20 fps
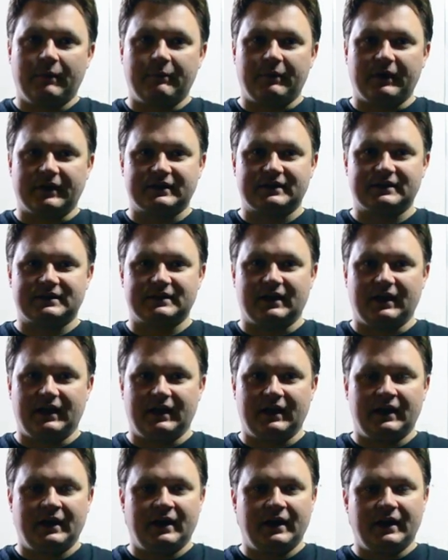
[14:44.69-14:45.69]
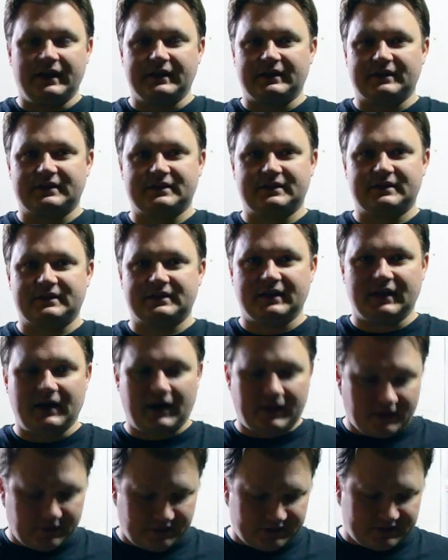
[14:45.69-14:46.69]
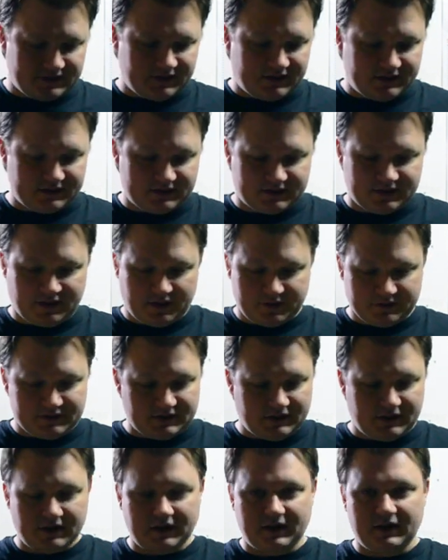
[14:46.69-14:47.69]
But uh, it's I know it says Gose